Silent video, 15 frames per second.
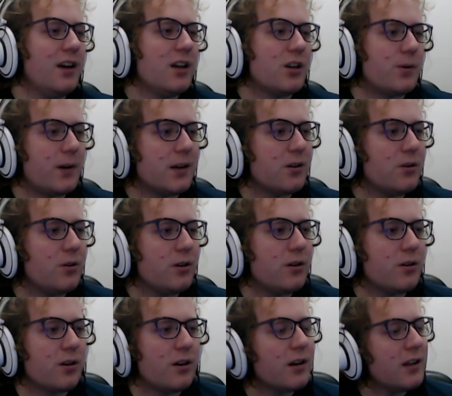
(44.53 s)
Daraka Loyal
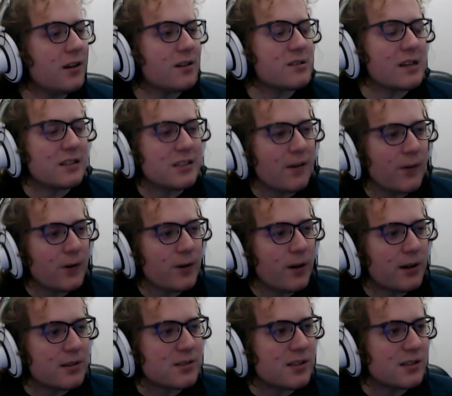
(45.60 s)
Guardian is a
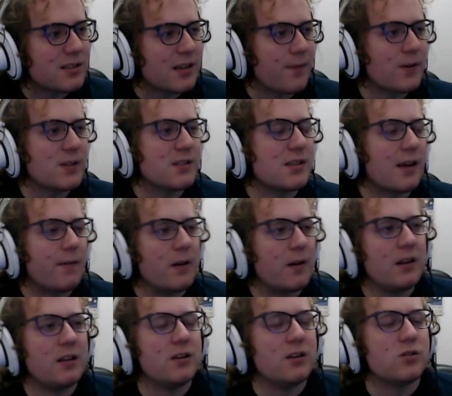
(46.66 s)
7-cost 7/7
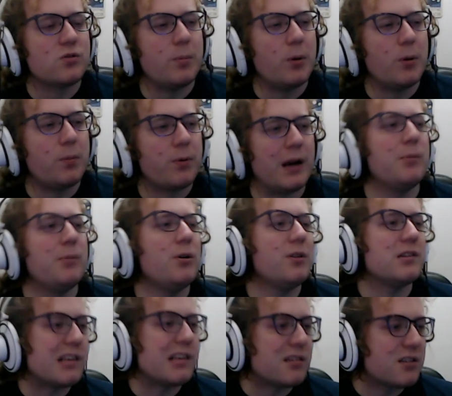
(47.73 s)
in triple primal
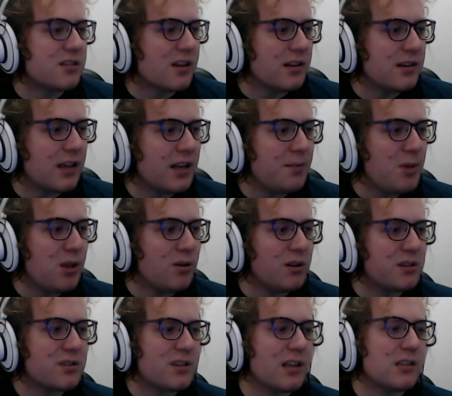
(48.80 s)
that says stunned enemy
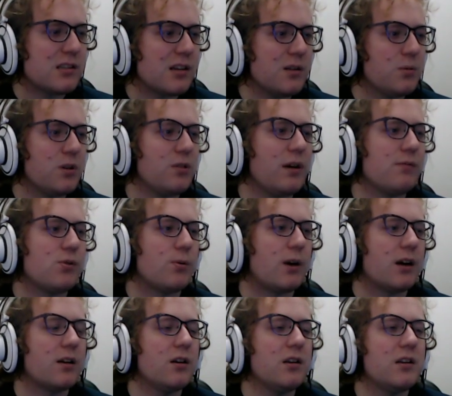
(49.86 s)
units stay stunned while you have
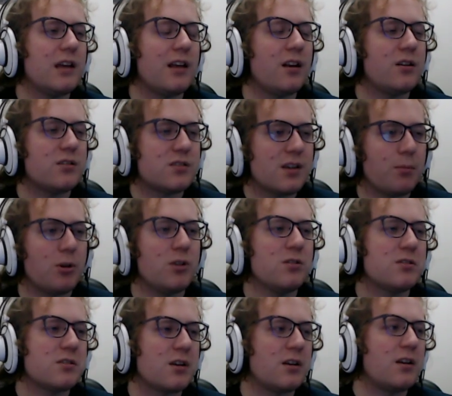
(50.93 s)
Daraka, and summon
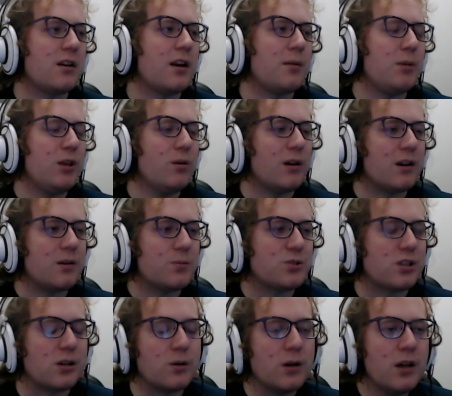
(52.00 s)
stun an enemy unit.
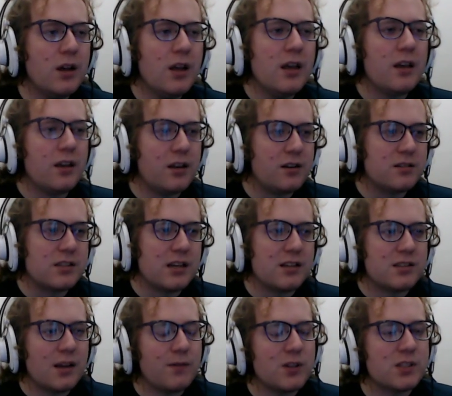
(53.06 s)
So it is a
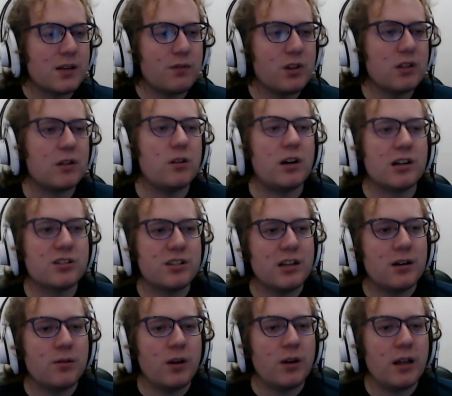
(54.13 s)
7/7 that locks
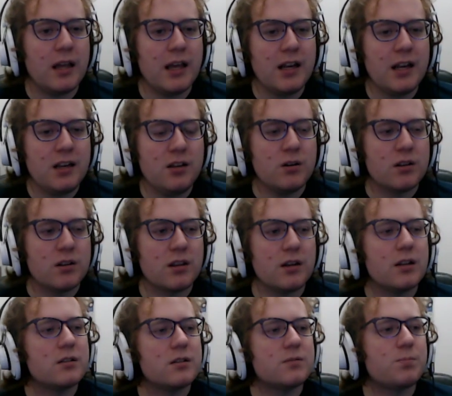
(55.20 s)
down any unit that
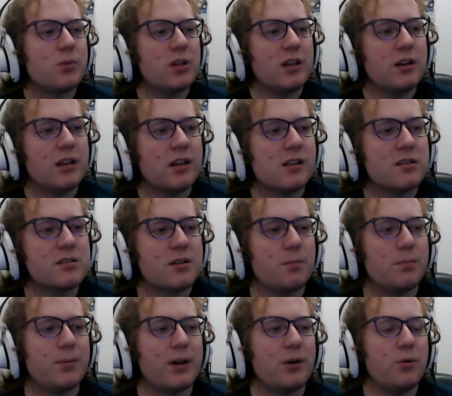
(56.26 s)
is played against,
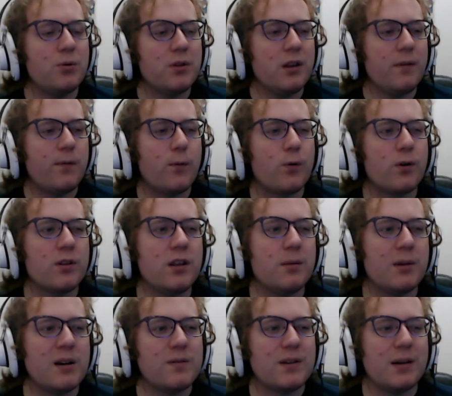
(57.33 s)
but only for the
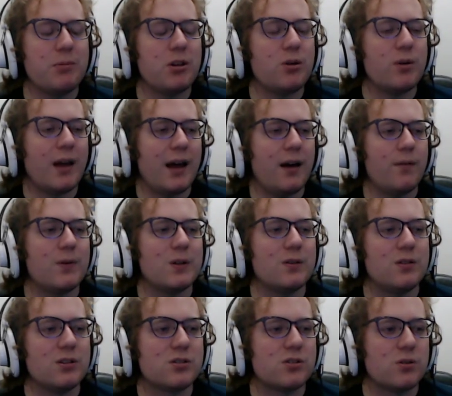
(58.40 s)
amount of time that you have
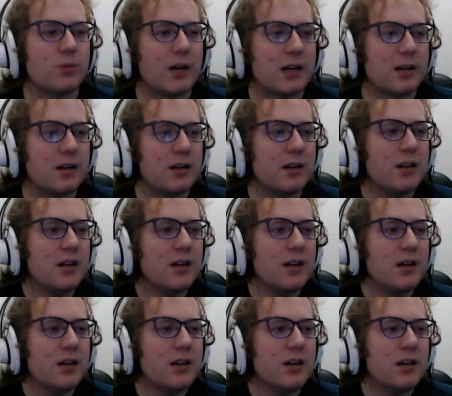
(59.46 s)
this Daraka.